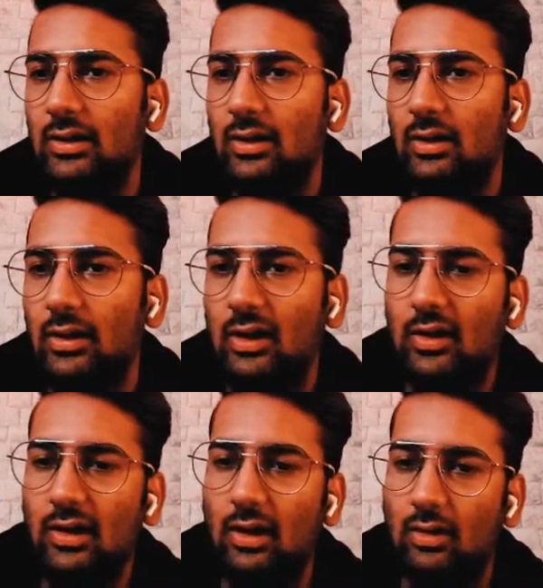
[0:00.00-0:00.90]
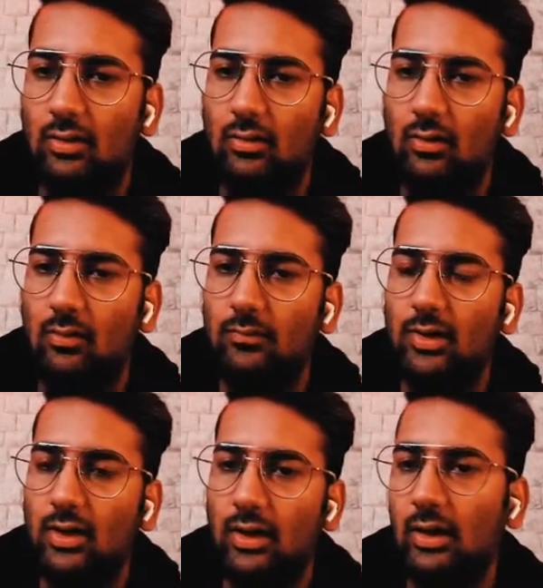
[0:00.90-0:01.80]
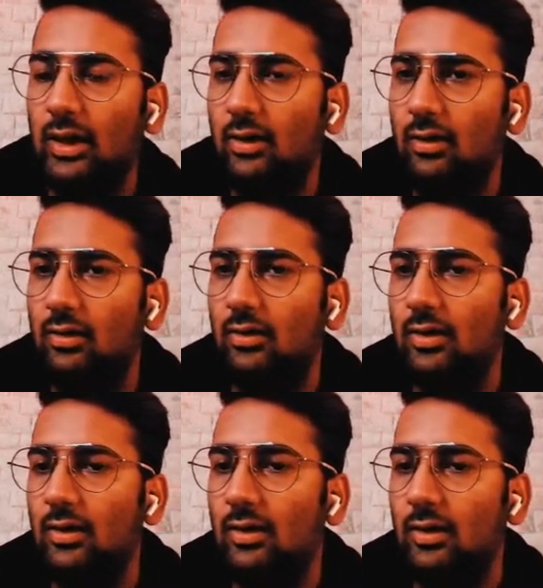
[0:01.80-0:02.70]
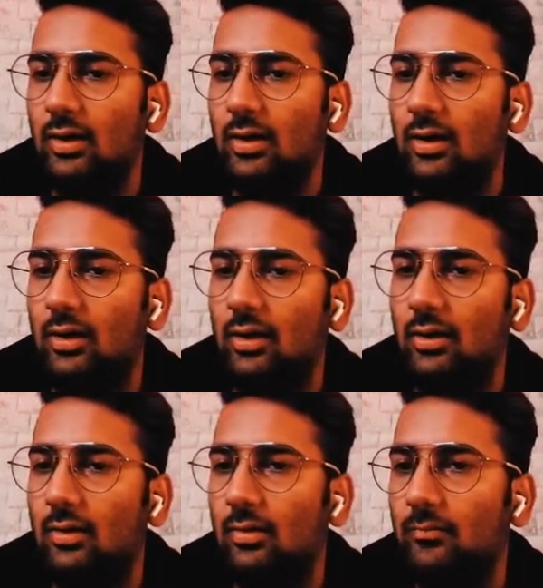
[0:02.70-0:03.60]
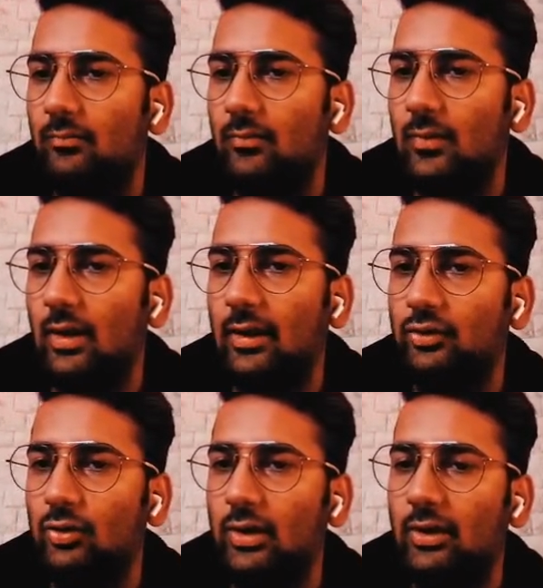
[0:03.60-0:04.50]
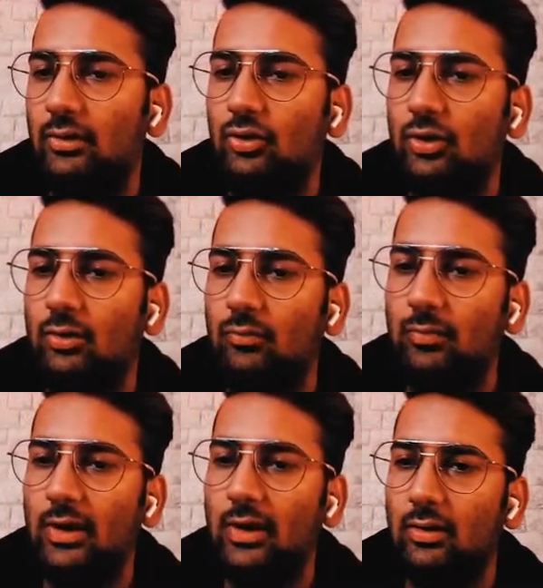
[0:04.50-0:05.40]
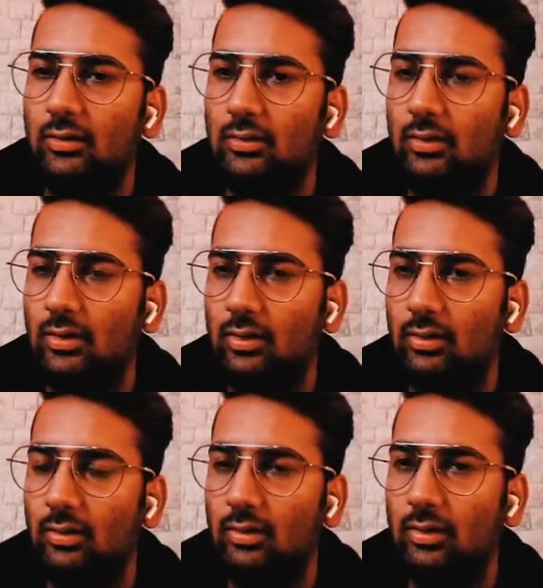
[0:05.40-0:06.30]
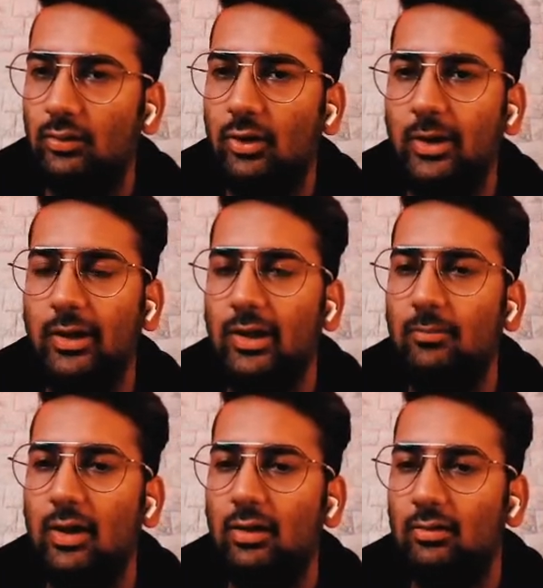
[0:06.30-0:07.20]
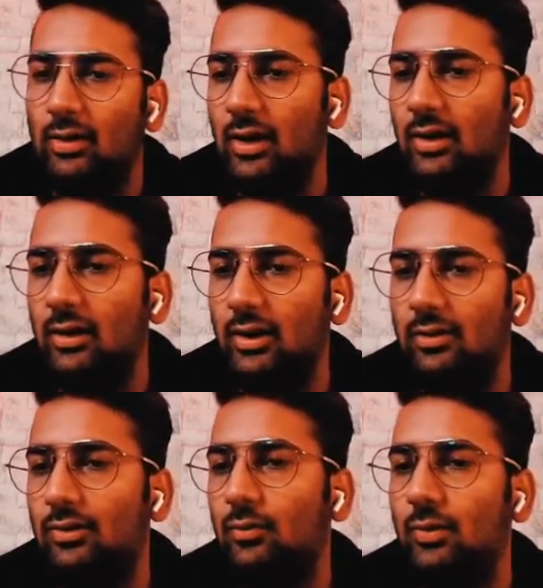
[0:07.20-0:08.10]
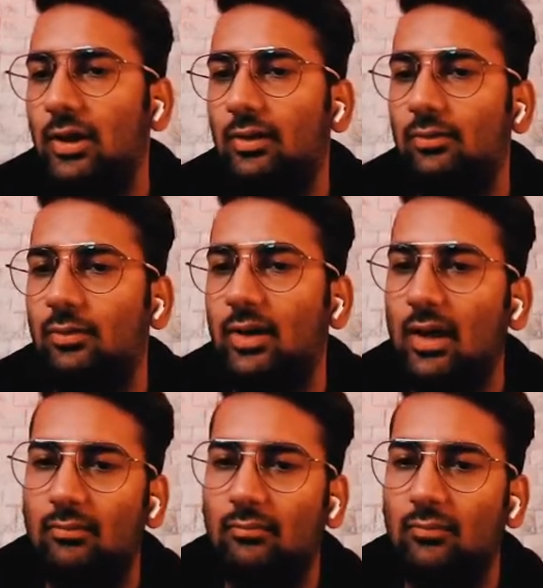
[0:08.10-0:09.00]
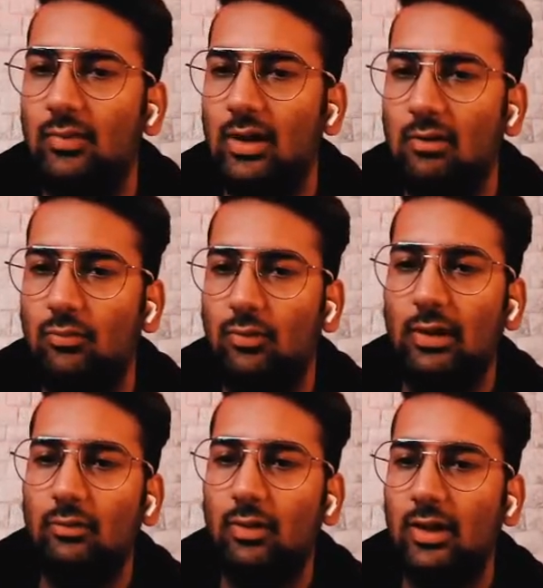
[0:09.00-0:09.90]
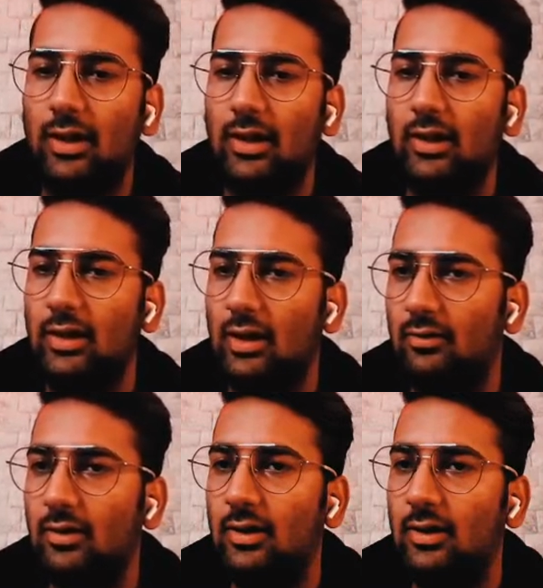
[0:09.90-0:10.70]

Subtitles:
the area of the container. Actually it should be a 3D, but here it is 2D, so yeah, we have to calculate the area.